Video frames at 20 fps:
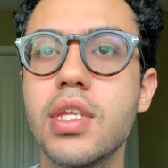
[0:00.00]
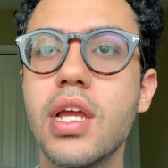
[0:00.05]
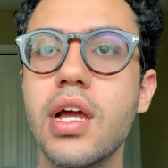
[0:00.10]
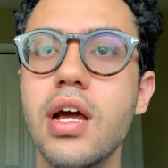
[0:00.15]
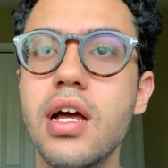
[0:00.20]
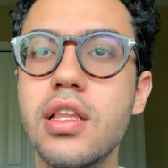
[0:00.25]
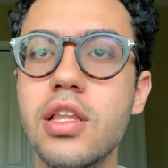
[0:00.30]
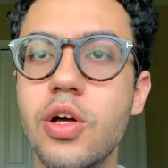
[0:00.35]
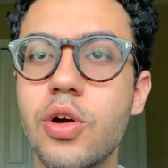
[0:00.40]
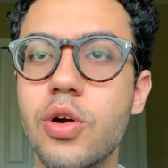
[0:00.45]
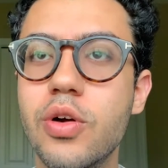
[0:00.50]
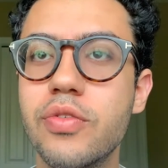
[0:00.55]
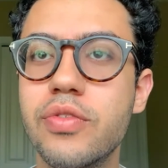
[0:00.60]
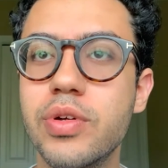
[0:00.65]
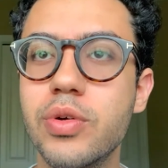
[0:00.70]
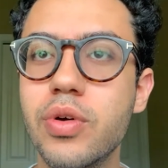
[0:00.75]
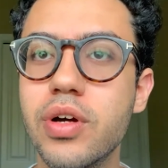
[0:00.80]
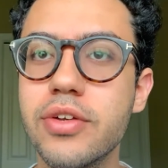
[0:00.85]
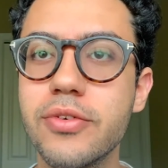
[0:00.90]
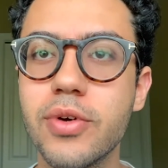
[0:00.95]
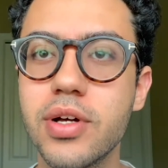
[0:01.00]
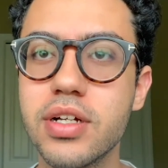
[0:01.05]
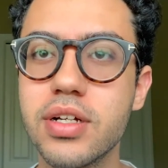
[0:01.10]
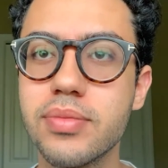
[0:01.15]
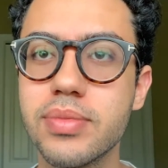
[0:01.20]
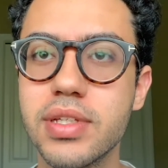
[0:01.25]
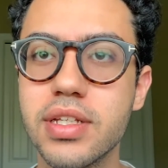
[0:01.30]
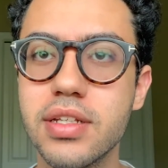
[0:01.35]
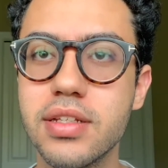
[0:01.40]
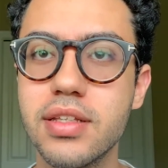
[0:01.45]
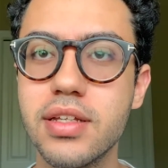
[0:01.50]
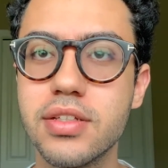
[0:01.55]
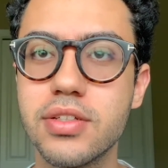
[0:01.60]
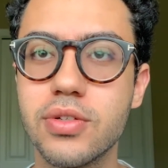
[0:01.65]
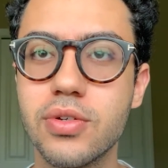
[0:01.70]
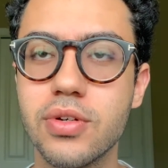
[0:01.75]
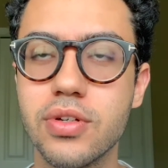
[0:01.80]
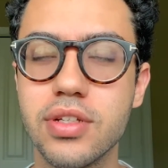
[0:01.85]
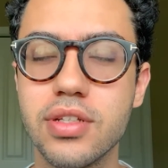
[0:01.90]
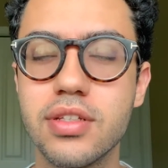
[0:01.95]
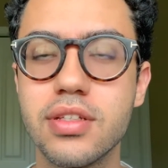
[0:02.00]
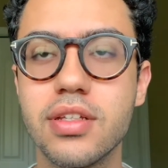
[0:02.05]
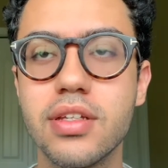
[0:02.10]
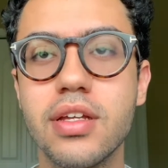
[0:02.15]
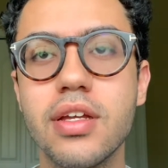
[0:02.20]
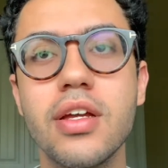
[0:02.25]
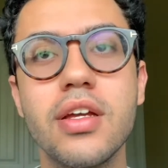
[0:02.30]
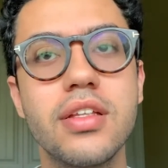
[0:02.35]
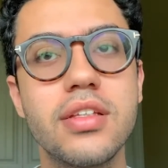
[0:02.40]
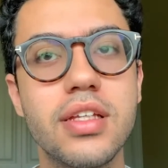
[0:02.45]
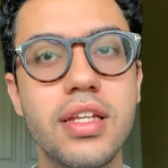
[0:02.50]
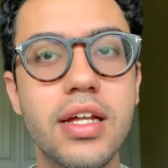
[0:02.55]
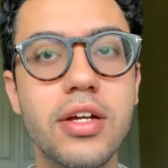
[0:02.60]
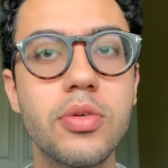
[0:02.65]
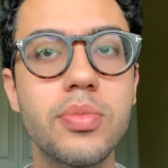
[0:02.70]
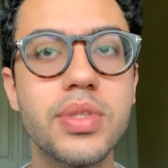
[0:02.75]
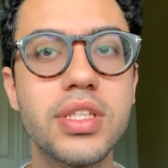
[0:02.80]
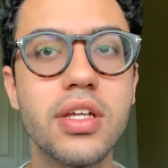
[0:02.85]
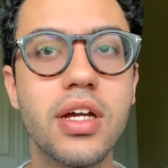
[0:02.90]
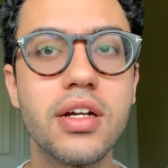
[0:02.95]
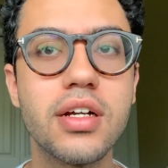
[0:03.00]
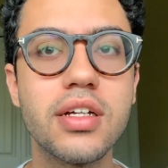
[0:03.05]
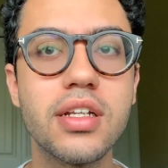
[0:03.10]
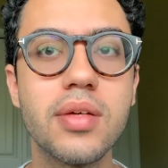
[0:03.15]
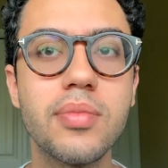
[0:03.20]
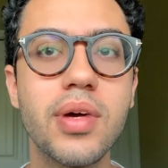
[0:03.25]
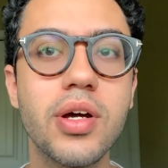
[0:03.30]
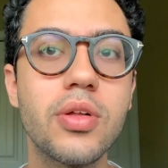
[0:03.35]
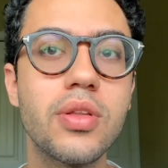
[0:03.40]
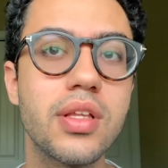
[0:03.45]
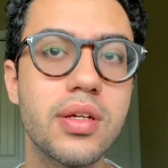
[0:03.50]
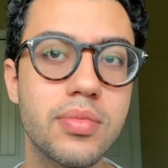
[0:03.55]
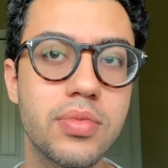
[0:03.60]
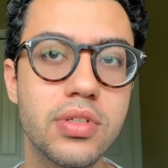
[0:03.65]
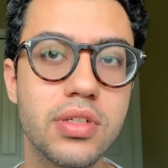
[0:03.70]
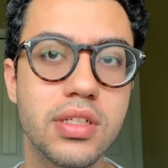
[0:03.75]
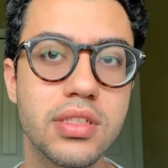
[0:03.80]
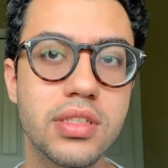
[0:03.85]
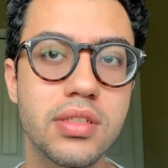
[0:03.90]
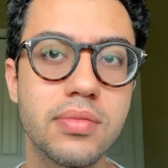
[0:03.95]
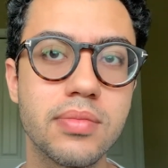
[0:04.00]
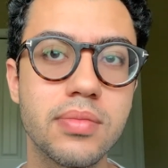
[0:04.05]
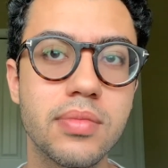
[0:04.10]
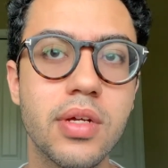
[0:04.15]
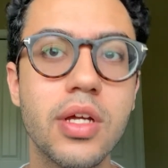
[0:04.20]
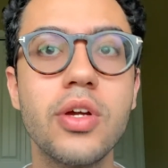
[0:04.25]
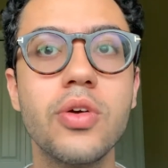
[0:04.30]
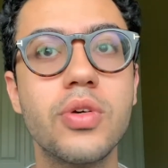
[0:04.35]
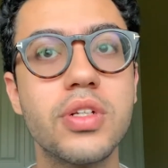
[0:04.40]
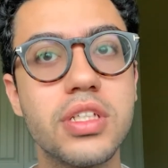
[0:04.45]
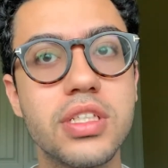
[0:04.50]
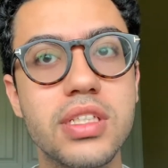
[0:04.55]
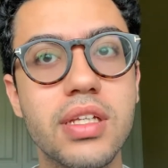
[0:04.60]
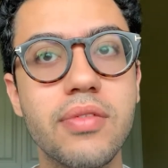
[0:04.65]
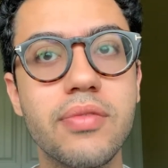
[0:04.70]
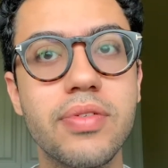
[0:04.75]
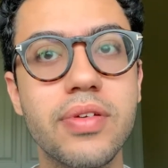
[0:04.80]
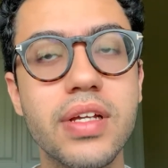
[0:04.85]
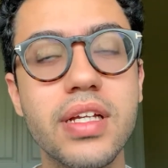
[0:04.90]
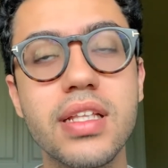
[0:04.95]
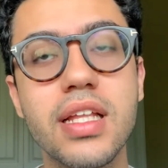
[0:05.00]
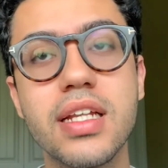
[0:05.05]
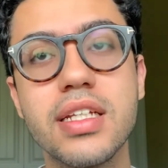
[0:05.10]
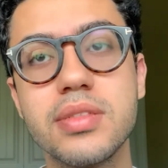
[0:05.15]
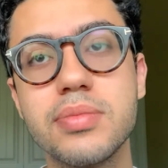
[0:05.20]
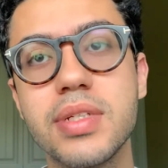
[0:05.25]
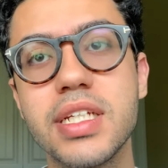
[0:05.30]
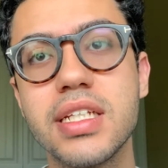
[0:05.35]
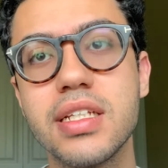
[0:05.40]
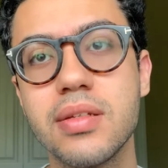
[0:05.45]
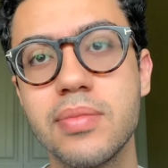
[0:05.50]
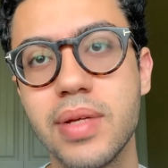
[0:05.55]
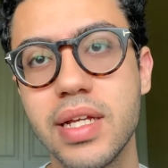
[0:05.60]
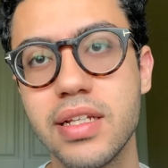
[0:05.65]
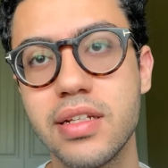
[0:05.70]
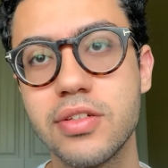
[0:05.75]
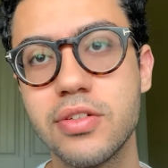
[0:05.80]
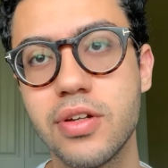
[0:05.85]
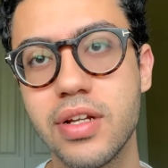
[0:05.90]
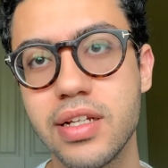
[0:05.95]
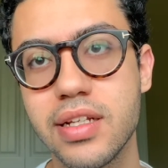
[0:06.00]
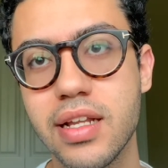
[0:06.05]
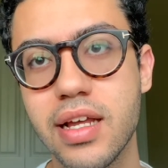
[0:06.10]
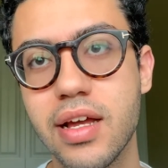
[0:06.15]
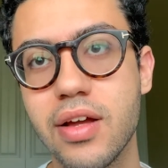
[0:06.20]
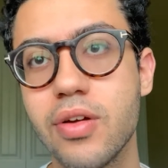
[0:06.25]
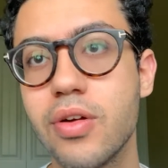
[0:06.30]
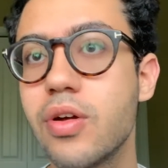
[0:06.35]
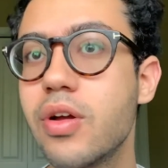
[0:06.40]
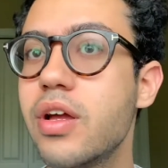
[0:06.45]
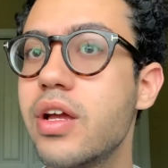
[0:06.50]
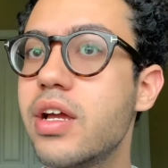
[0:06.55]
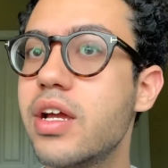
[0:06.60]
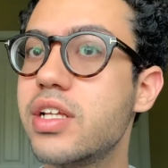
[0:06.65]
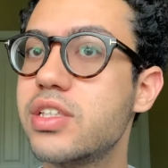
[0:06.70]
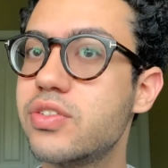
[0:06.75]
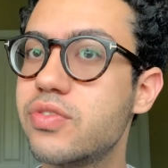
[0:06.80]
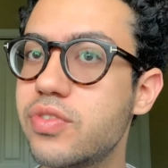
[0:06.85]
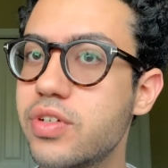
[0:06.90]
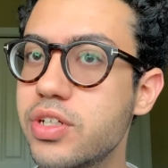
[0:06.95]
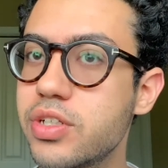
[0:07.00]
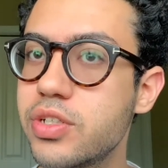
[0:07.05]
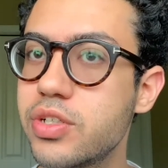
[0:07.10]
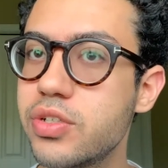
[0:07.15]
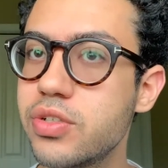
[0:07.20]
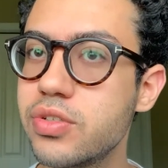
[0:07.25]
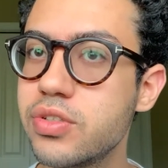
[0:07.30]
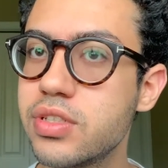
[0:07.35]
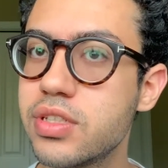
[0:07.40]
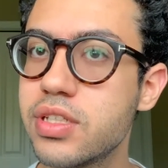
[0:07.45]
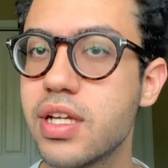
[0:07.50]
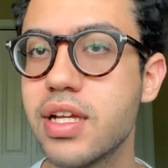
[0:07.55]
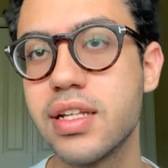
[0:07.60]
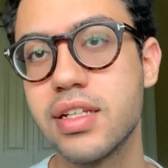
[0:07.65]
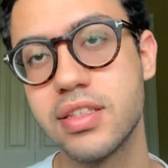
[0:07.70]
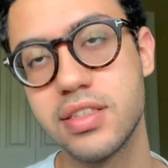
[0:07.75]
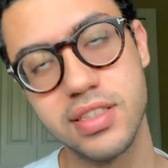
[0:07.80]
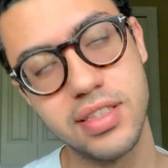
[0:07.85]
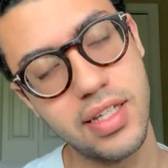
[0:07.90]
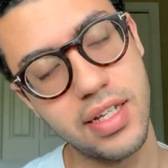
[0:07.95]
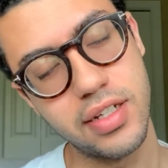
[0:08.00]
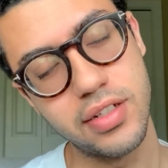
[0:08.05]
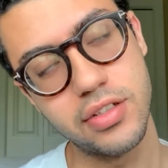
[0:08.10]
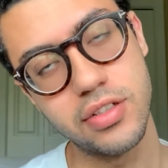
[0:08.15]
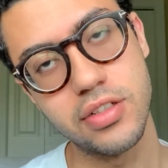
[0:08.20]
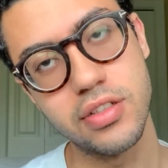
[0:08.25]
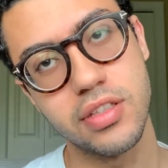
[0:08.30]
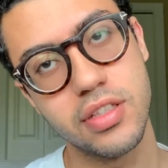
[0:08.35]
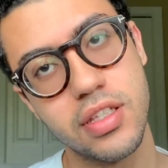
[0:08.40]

Hello everyone, welcome to the Discourse. Today we'll be talking about liberalism, which is something that is being debated right now, its virtues and its dangers.